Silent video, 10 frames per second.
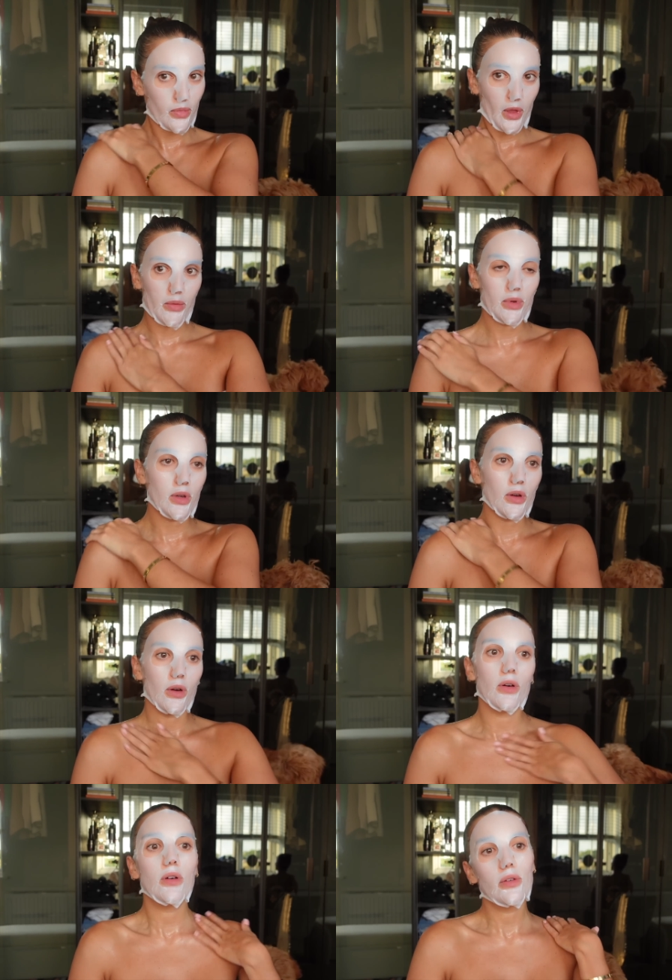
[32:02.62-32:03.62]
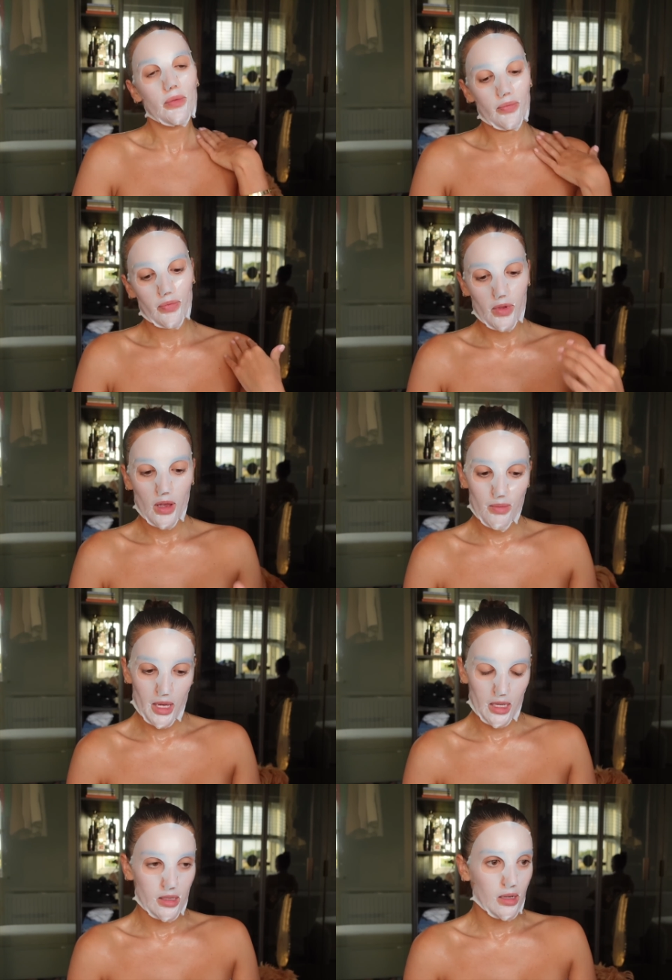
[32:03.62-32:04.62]
There we go.
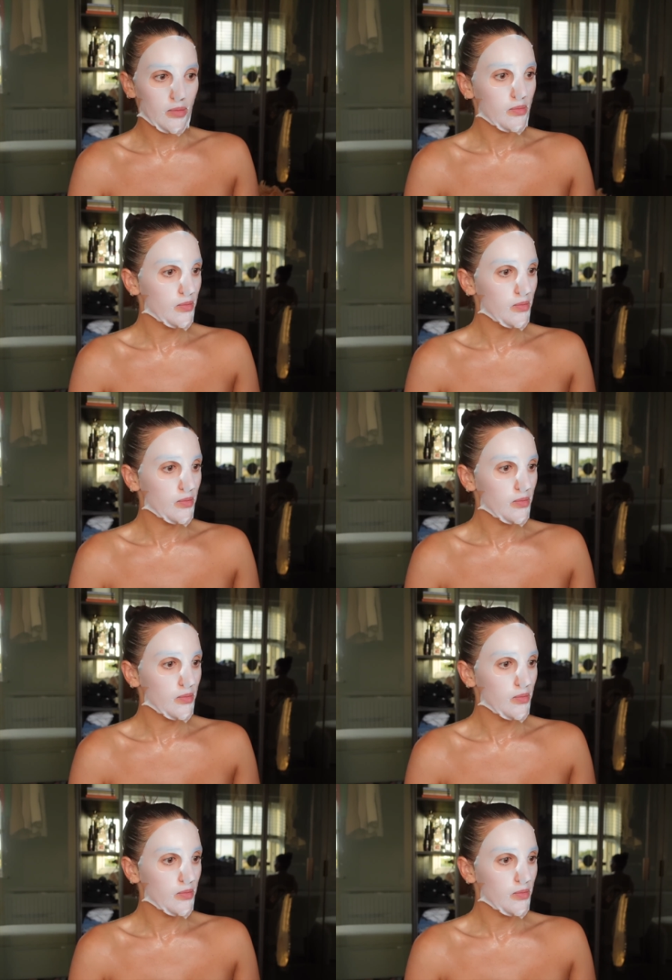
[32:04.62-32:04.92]
Amazing.